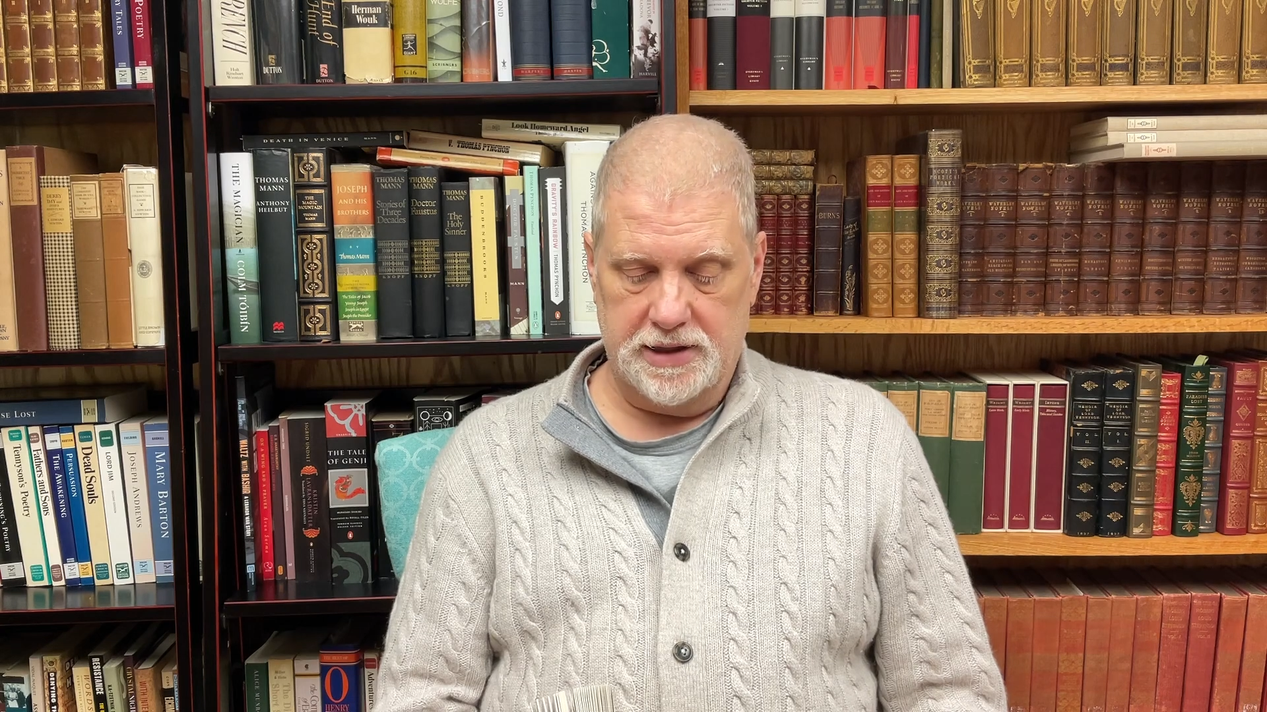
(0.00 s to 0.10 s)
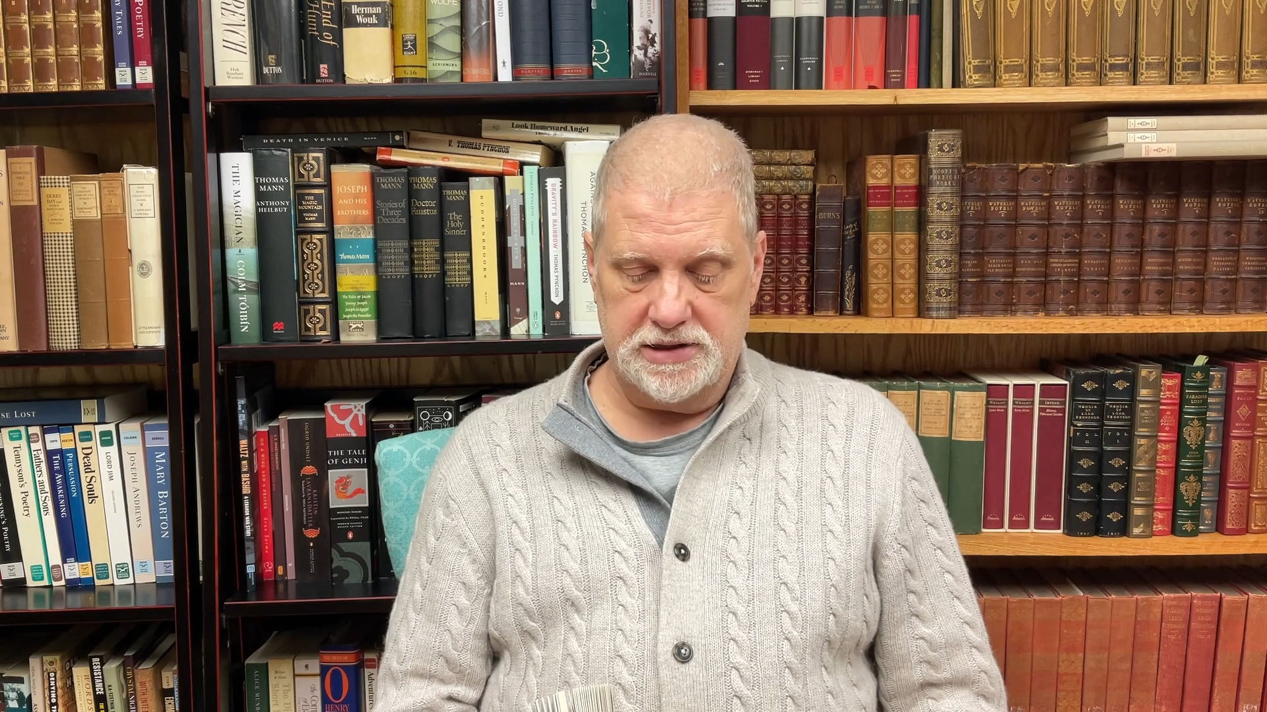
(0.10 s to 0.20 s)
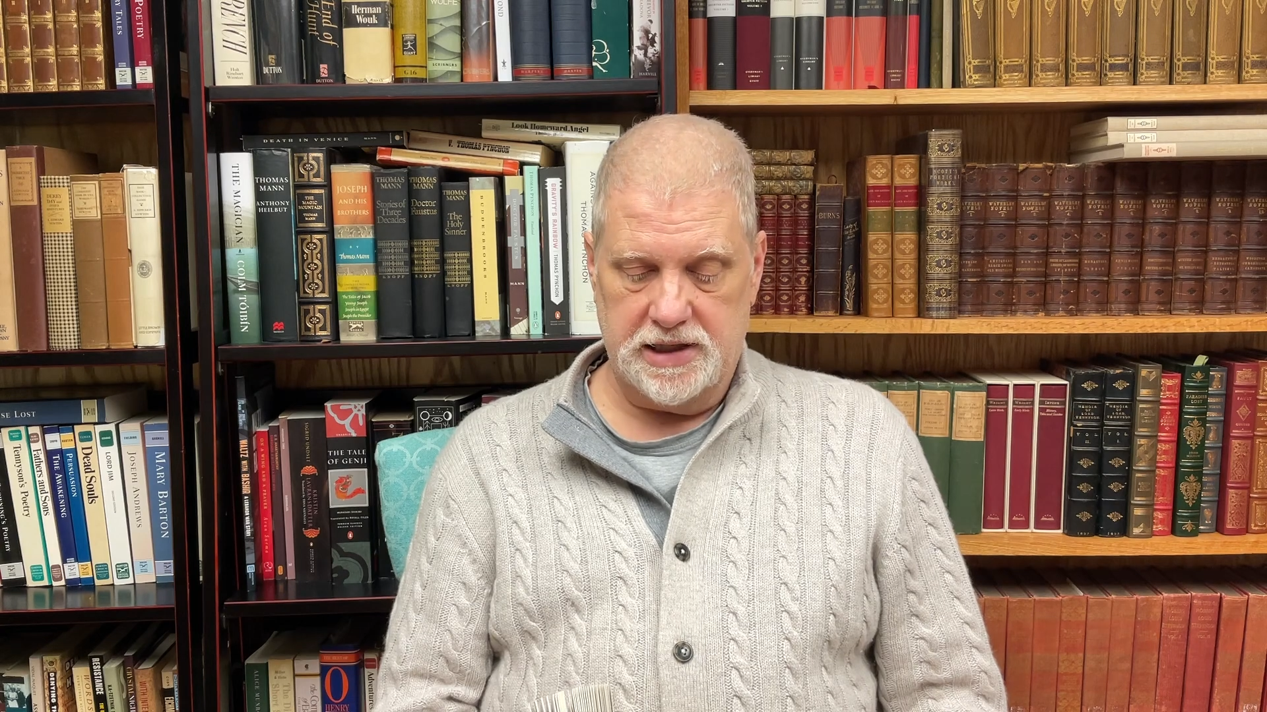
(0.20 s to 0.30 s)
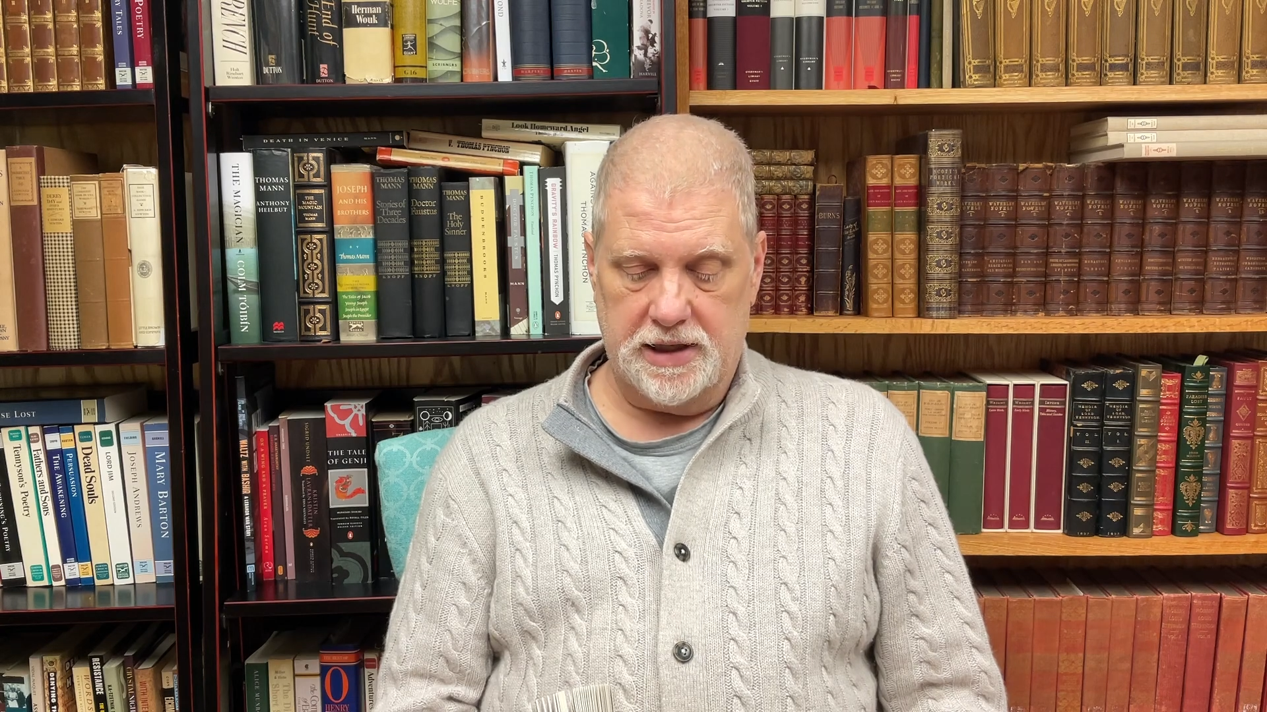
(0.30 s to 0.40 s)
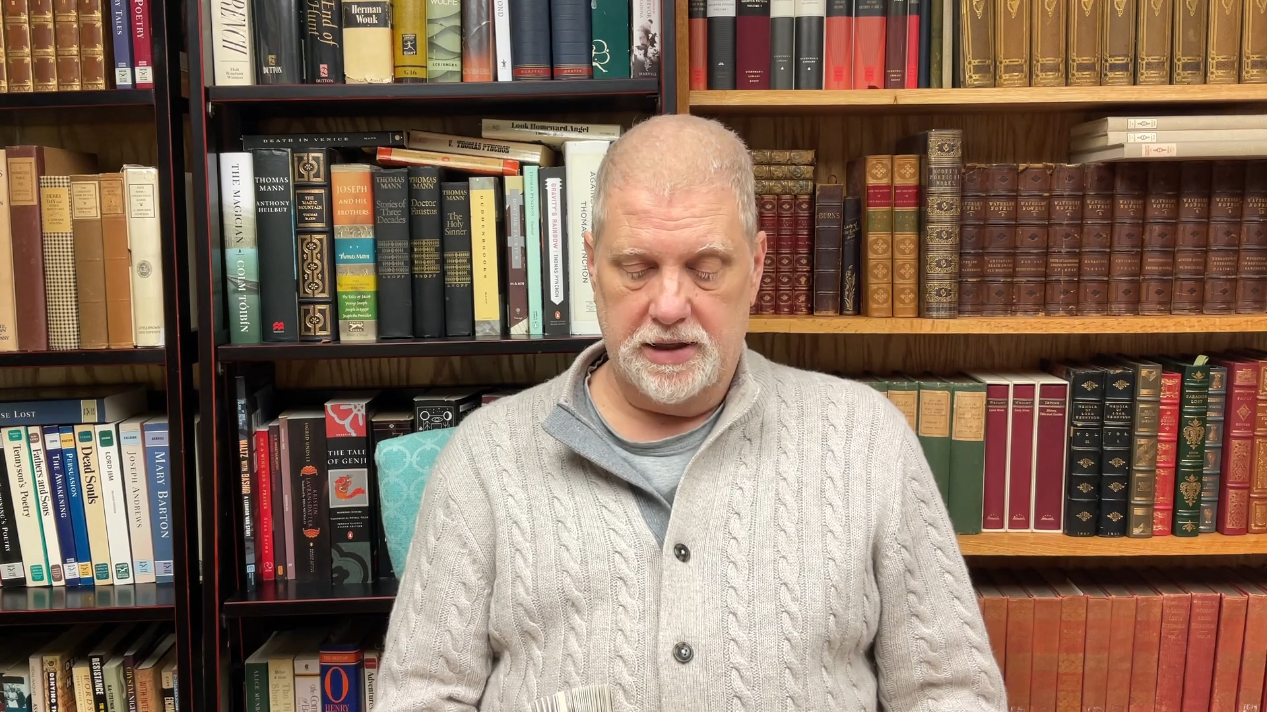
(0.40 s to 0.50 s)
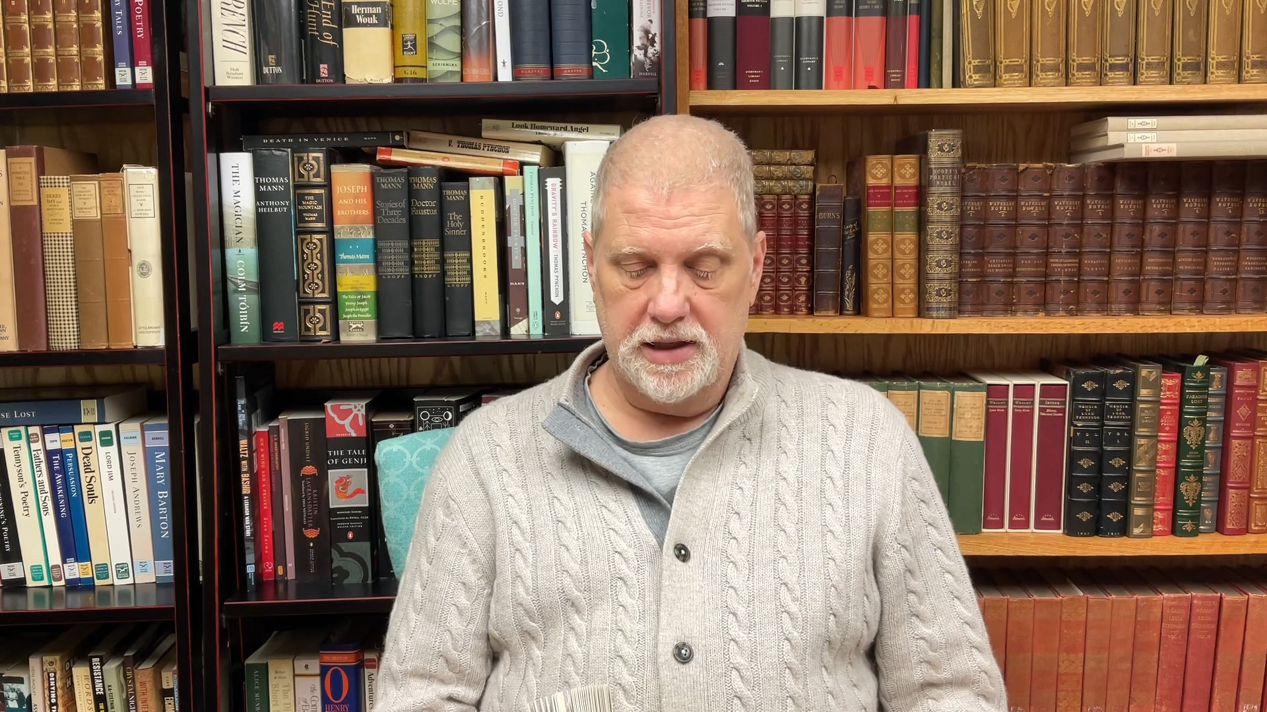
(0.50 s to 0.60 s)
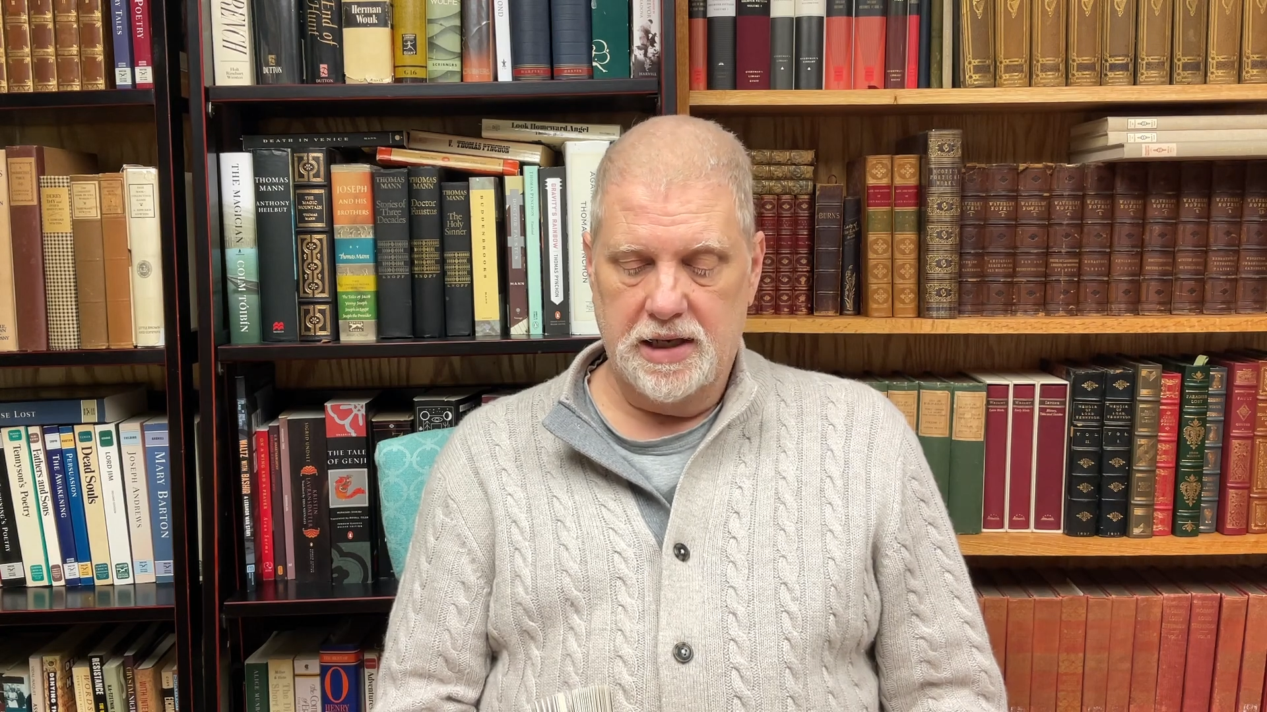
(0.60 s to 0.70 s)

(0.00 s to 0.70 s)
said.